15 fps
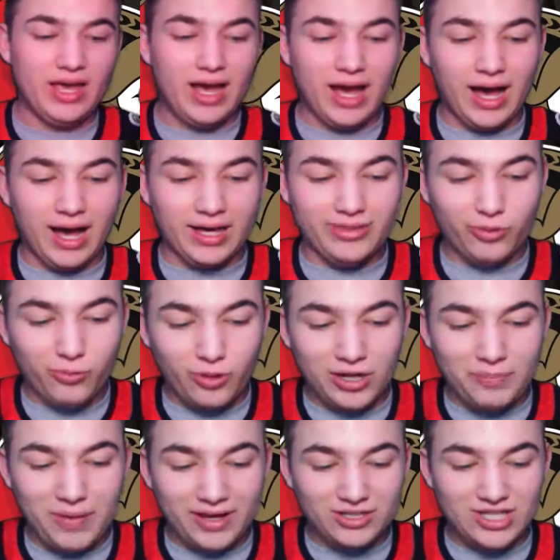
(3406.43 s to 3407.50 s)
The
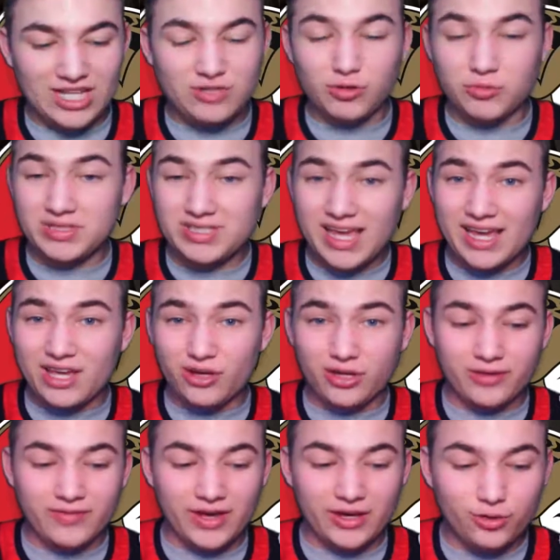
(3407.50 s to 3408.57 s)
Winnipeg Jets will be taking on
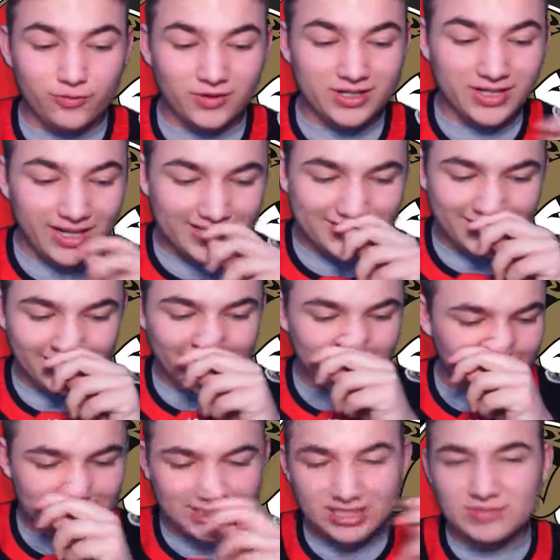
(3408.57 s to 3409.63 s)
the Vancouver Canucks tonight. It
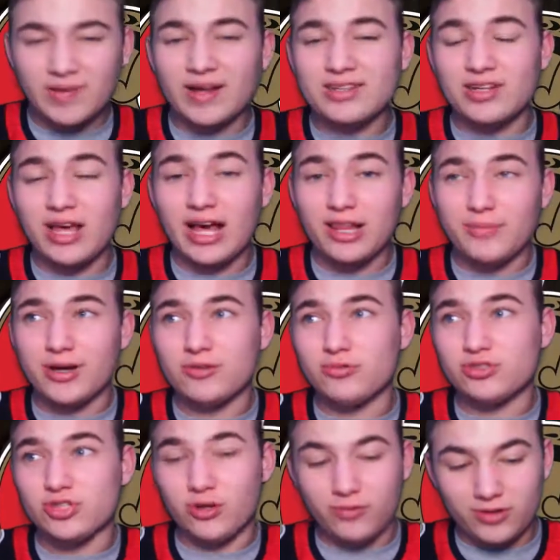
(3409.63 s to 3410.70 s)
is expected Hellebuck will
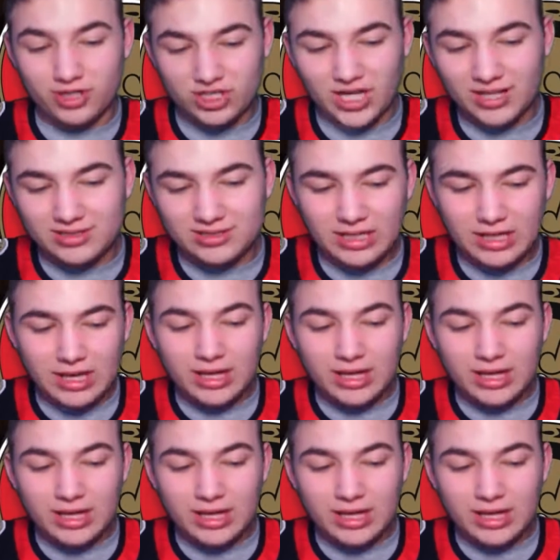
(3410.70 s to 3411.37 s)
start for the Jets.